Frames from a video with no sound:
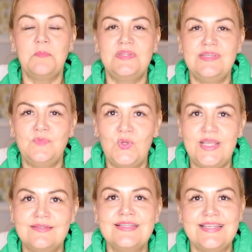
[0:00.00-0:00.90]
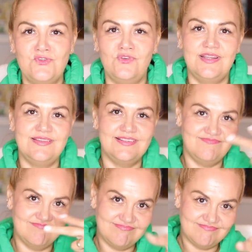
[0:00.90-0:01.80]
Monday morning, central
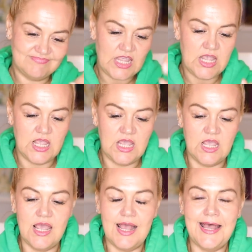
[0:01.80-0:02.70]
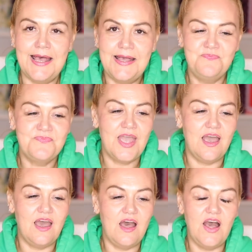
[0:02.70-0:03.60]
London. Um,
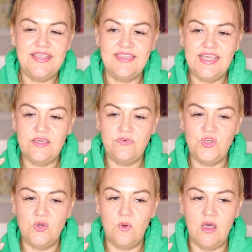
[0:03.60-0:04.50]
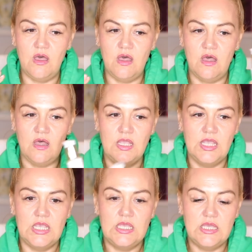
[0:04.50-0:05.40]
I think if you are
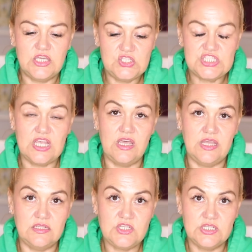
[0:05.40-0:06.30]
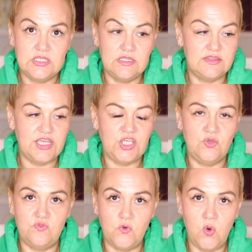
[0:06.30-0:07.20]
concerned that
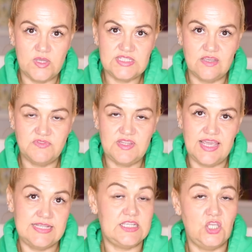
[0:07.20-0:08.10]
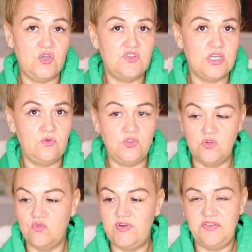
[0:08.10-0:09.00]
you've always loved this and you don't,
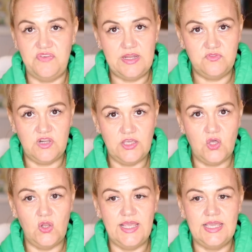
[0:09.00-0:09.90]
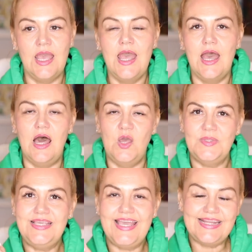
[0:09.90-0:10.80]
you're not really a fan of glycolic, I
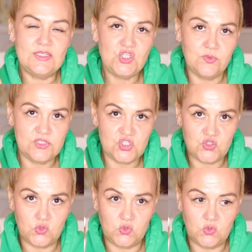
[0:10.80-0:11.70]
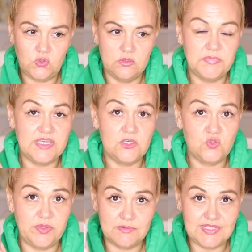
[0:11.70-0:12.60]
would get into a store,
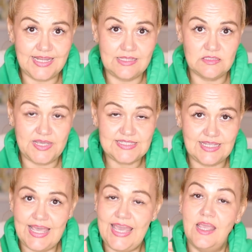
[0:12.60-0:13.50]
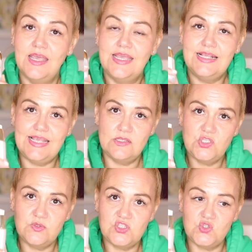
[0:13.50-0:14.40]
because you'll be able to get it in Space NK, get into a